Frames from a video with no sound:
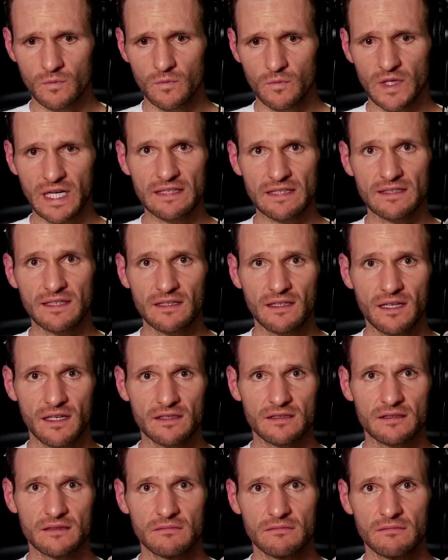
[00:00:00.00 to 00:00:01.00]
we got
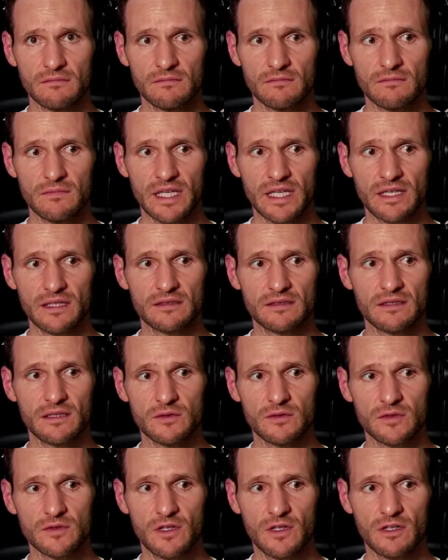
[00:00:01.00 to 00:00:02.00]
deadlines. My
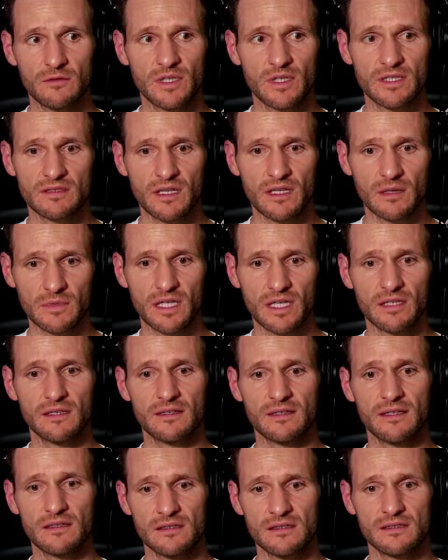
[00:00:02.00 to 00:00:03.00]
instinct was 12 months. I'm cutting
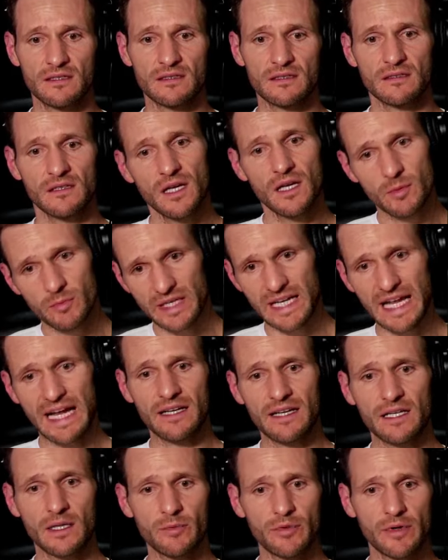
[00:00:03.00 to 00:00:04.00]
it down to 6, but
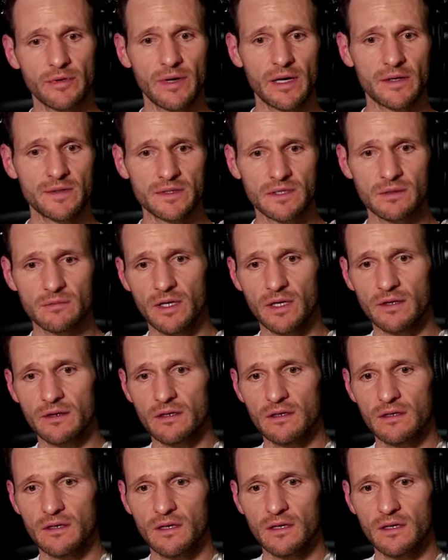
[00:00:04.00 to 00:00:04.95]
adding a prerequisite month.